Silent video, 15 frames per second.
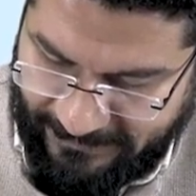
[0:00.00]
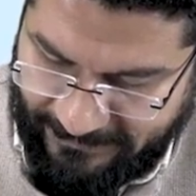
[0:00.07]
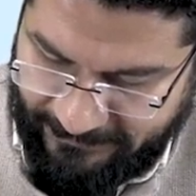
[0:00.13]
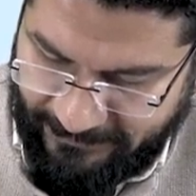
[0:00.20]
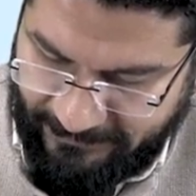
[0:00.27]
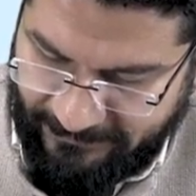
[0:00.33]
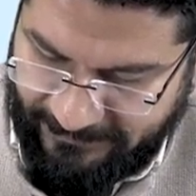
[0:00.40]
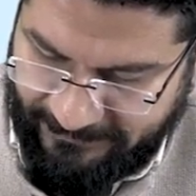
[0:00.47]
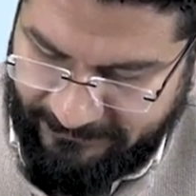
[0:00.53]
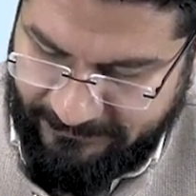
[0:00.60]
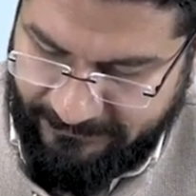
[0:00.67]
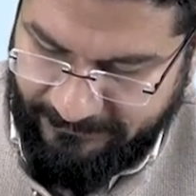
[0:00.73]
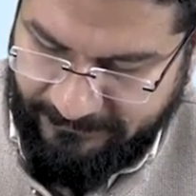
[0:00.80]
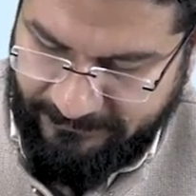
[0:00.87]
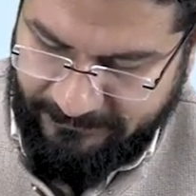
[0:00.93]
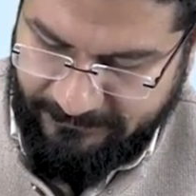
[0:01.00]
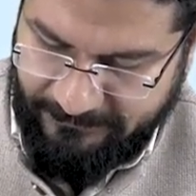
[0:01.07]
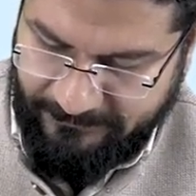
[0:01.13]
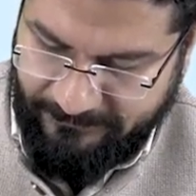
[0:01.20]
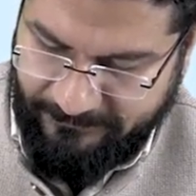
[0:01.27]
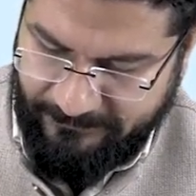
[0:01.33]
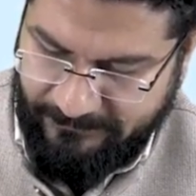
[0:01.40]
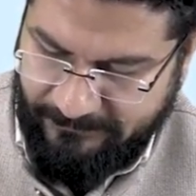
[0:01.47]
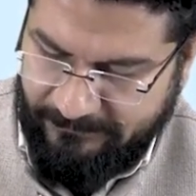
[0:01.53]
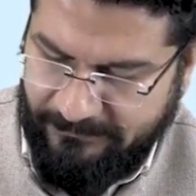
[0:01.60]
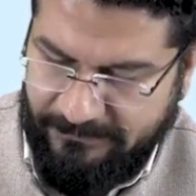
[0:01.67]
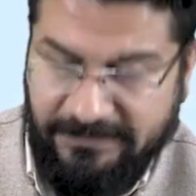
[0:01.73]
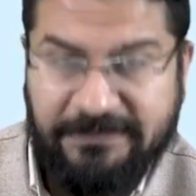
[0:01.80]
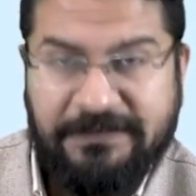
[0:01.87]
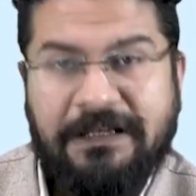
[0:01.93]
hanging like this.
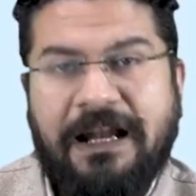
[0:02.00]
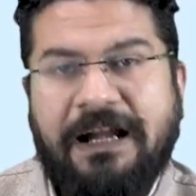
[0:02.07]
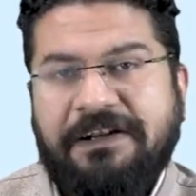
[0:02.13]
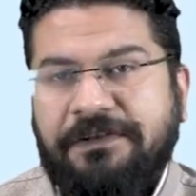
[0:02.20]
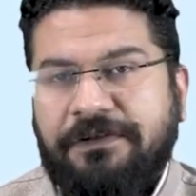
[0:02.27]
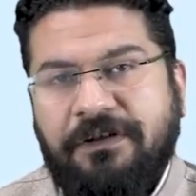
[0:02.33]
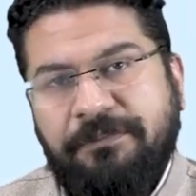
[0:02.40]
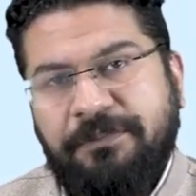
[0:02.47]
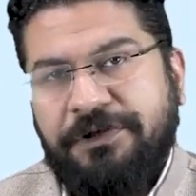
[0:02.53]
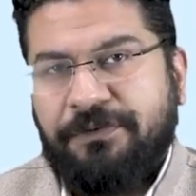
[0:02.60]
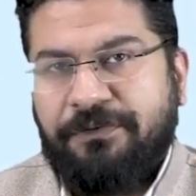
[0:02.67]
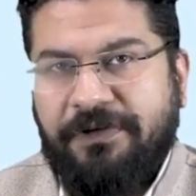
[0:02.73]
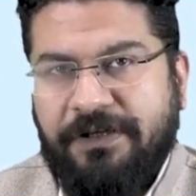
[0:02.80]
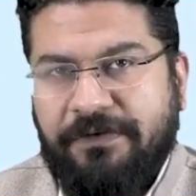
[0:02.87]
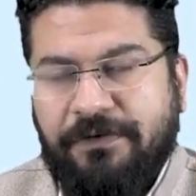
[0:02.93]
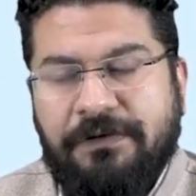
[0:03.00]
This gland is called pituitary.